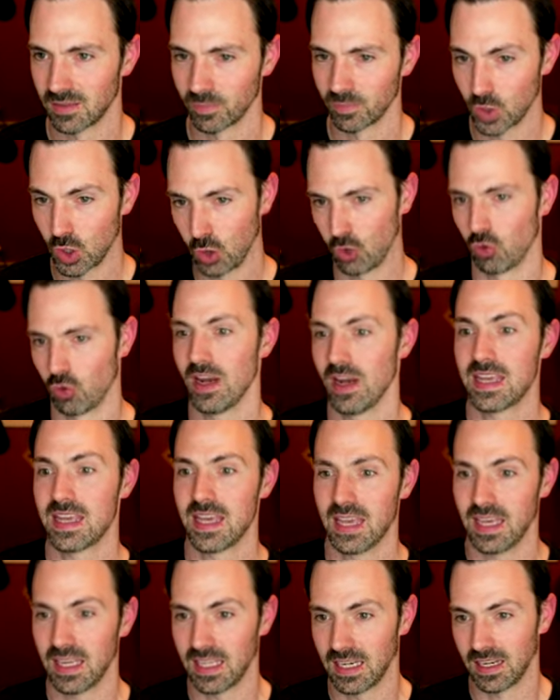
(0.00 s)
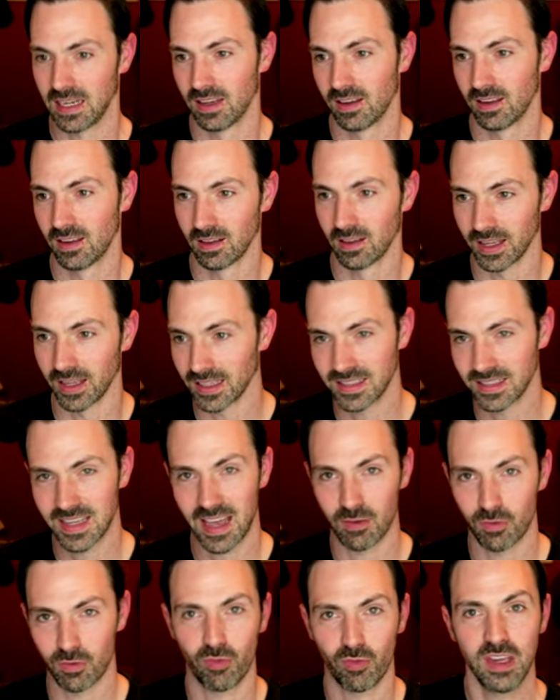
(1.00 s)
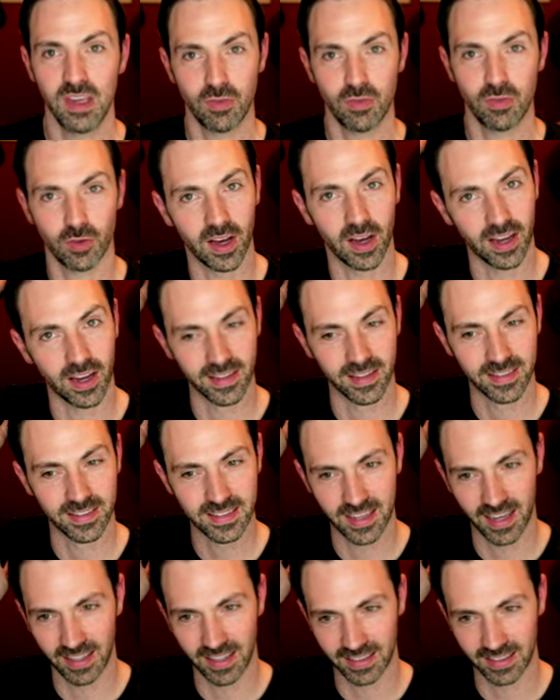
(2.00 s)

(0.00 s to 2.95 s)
Cricket. Like, it's got FIFA. It's got,